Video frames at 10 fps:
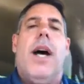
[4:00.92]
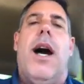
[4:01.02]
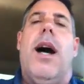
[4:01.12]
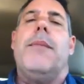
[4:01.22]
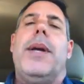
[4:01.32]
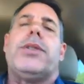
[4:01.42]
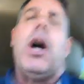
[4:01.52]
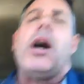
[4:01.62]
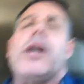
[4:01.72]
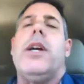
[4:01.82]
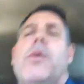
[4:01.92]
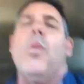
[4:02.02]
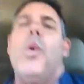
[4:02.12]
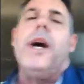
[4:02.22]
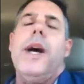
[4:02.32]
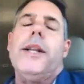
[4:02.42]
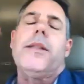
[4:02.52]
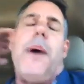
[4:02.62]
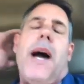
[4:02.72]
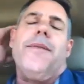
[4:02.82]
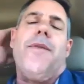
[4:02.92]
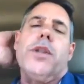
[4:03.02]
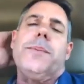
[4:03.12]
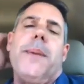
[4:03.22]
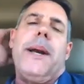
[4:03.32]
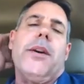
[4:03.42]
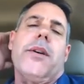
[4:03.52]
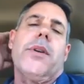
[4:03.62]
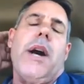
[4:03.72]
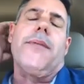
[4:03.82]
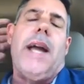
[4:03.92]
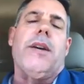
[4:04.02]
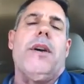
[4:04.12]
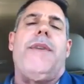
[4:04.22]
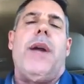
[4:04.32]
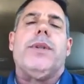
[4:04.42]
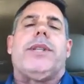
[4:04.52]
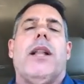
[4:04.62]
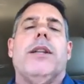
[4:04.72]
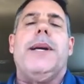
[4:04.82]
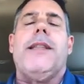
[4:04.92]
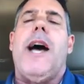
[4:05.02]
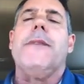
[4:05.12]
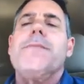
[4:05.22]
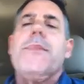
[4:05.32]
And talking with my enforcement commander, Greg Vandegrift, he was telling me that